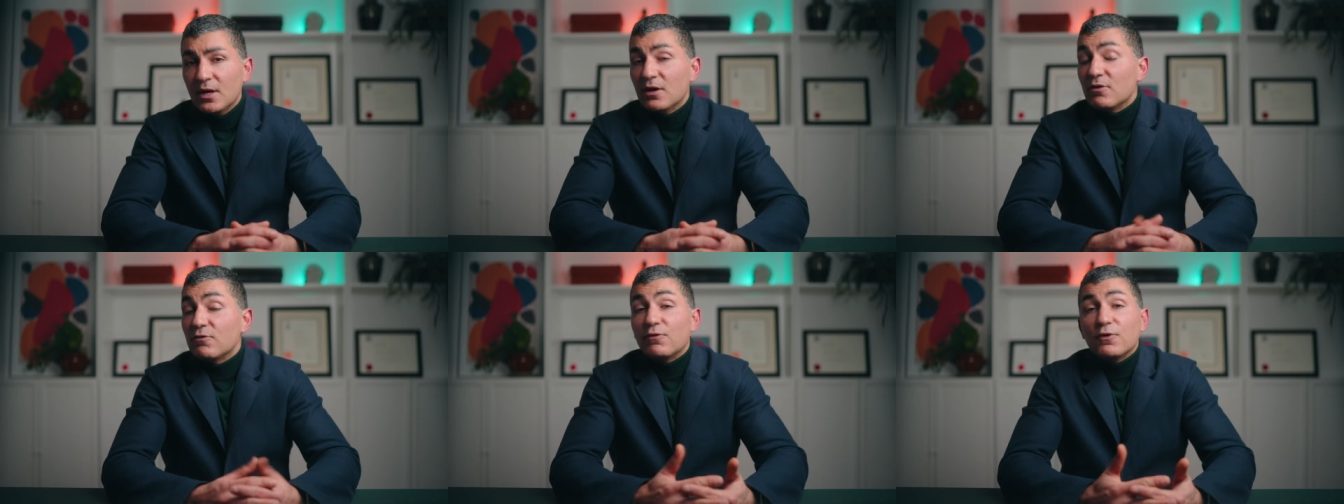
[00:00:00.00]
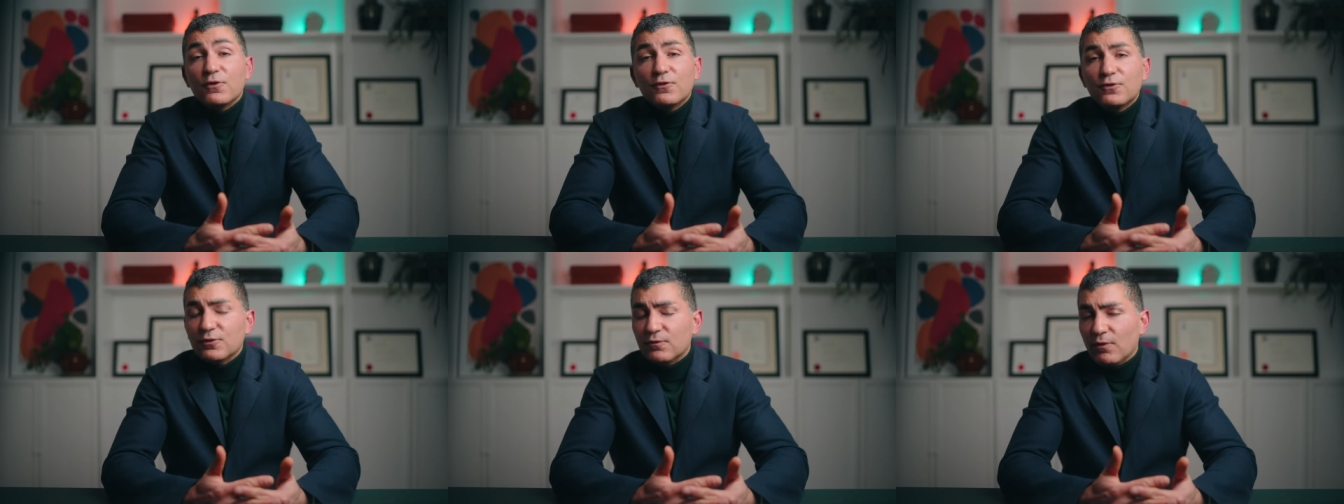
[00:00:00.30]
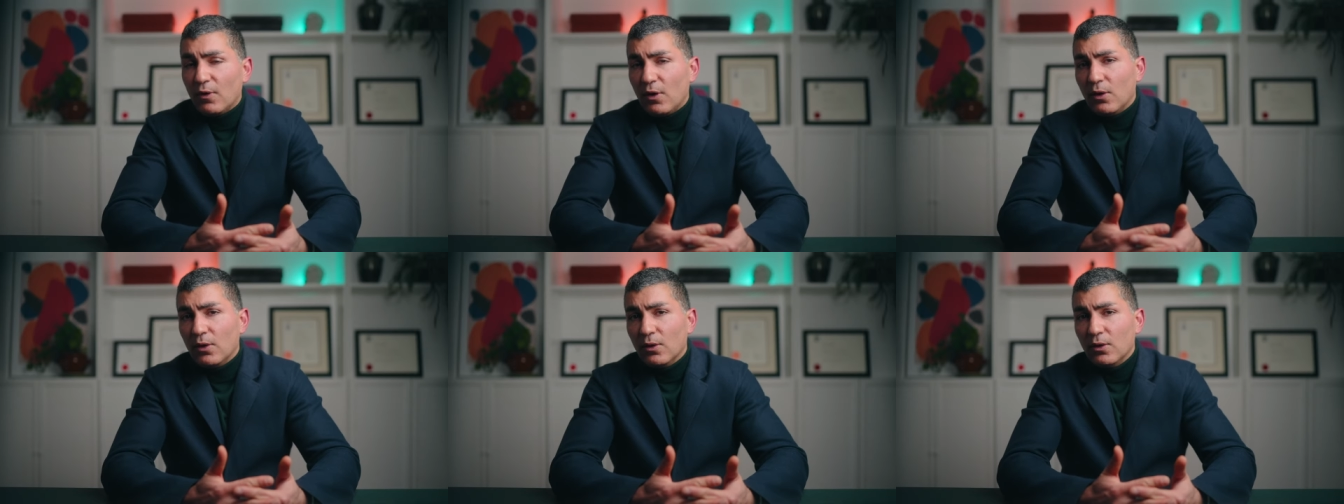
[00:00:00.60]
First of
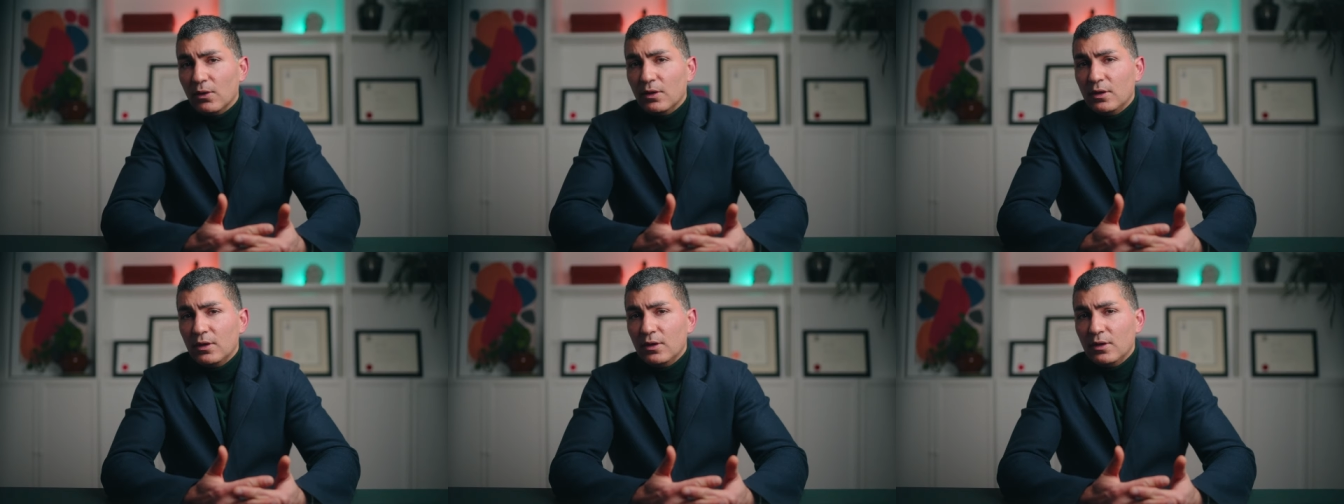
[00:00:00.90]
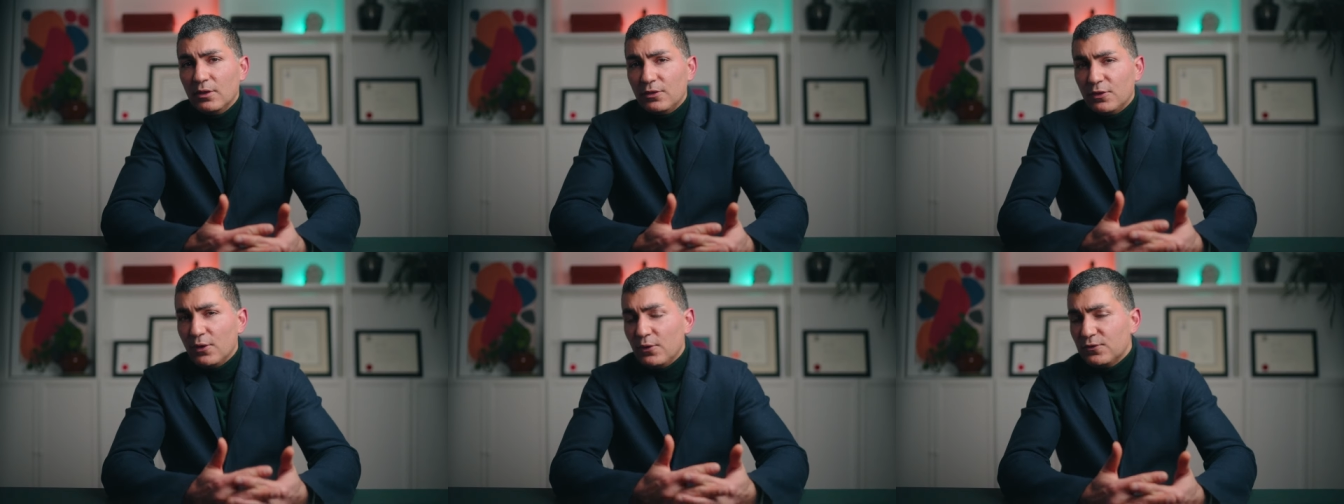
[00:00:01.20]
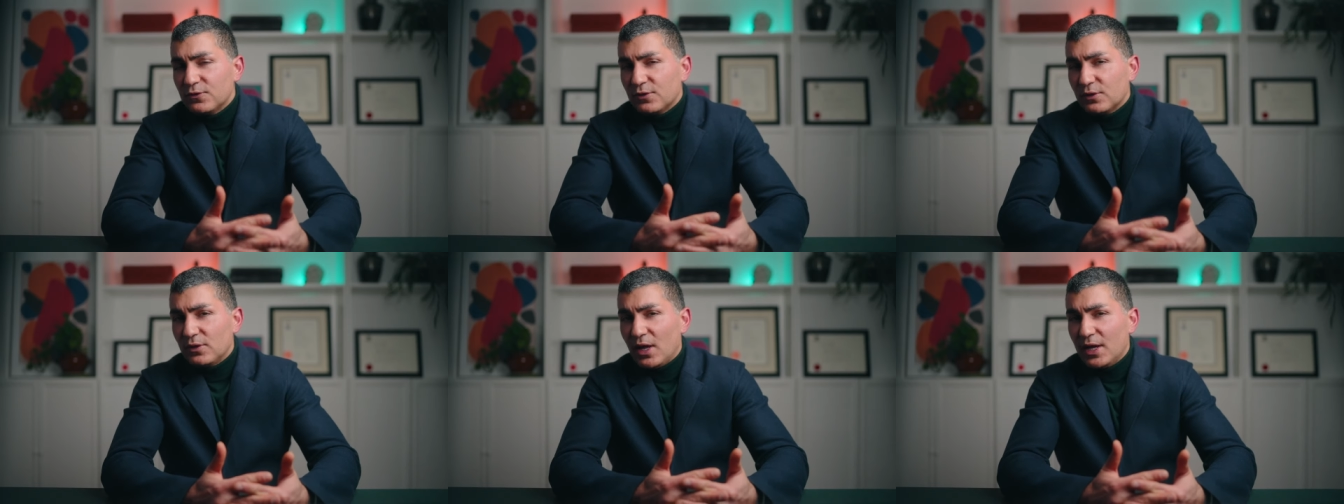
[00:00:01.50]
all,
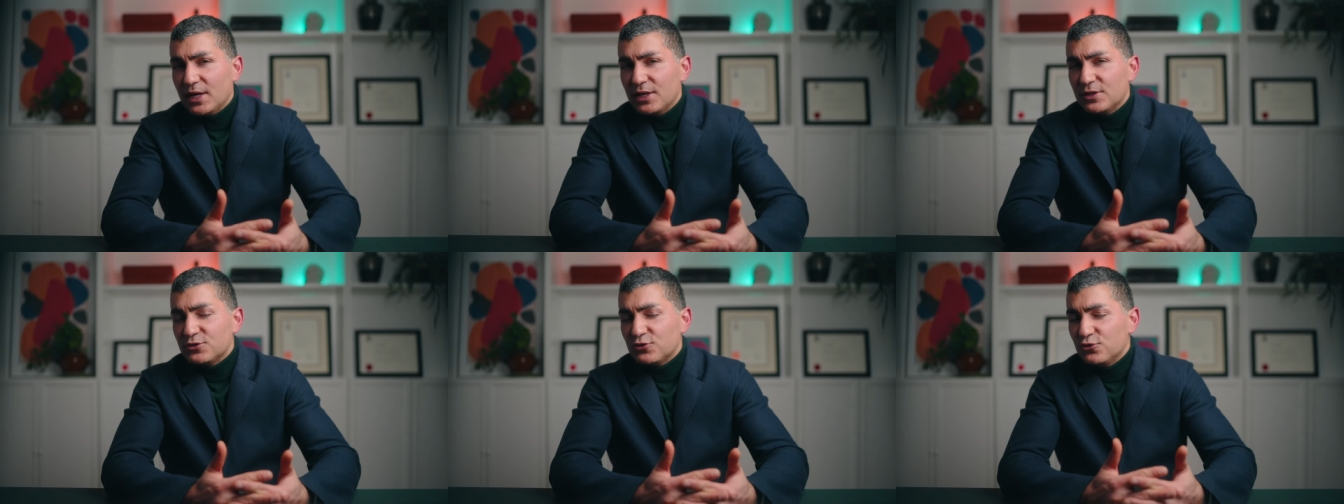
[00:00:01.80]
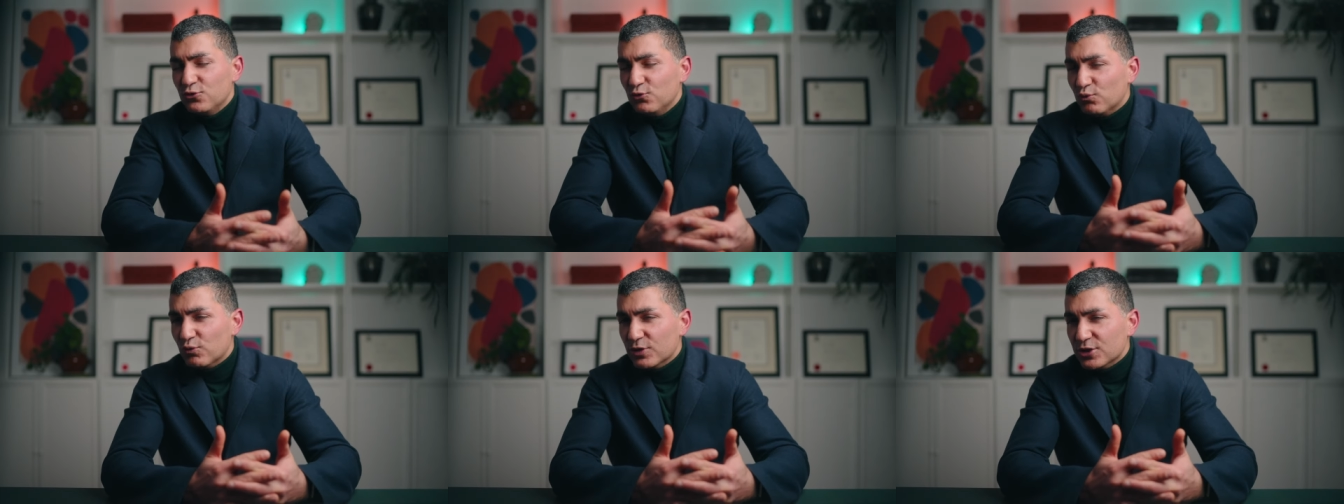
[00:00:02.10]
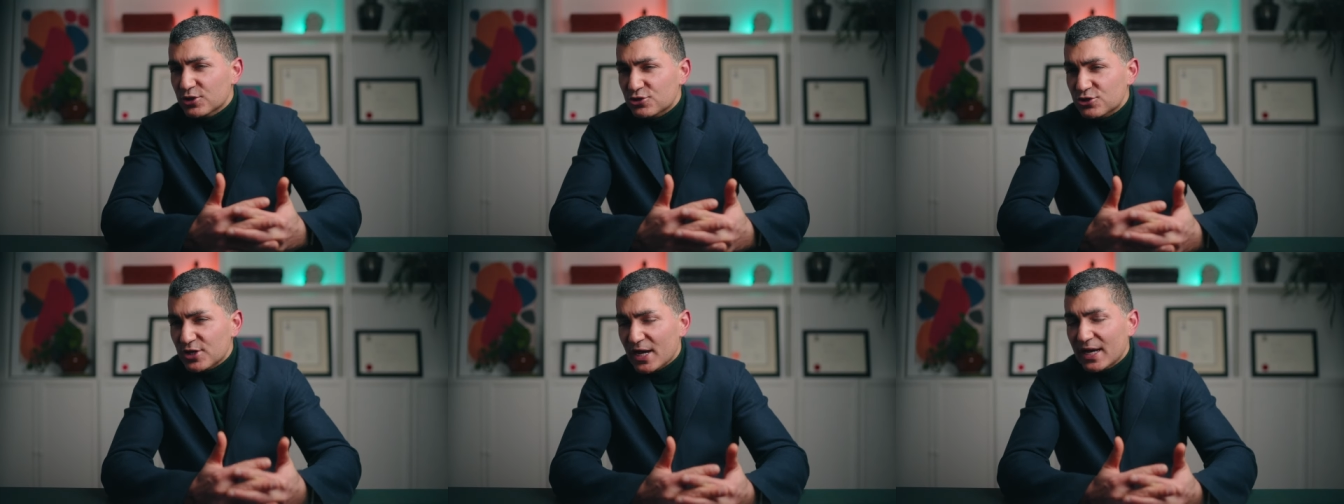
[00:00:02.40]
those clients who
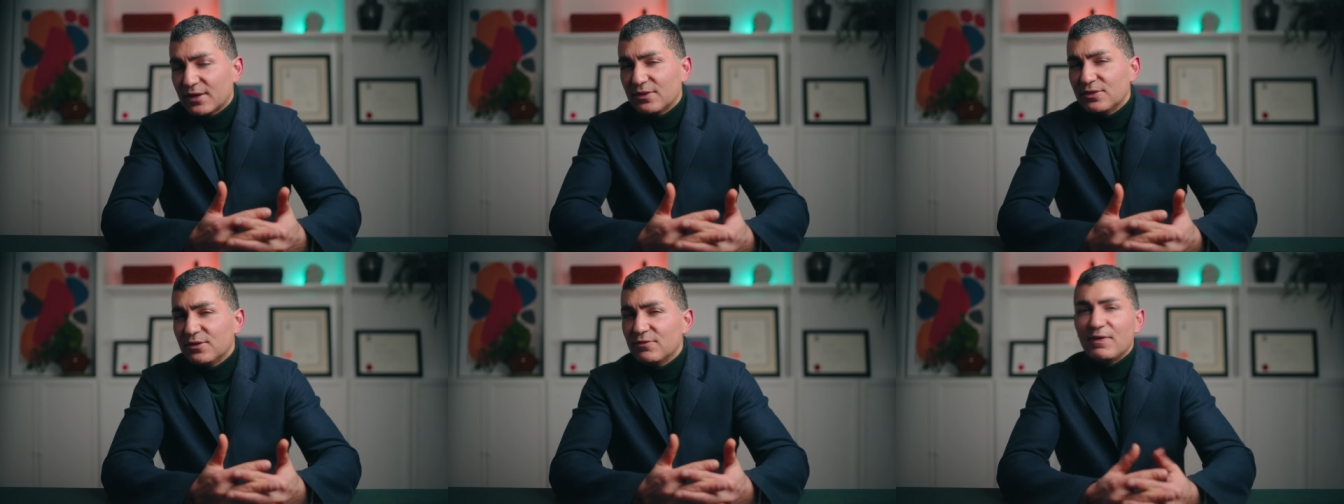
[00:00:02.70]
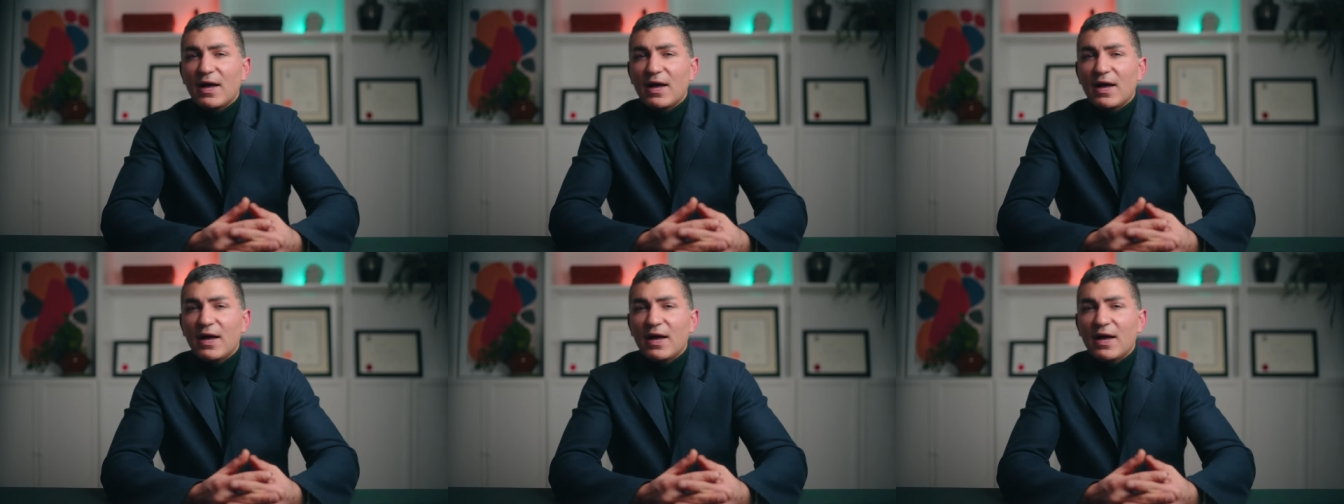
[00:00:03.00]
reject the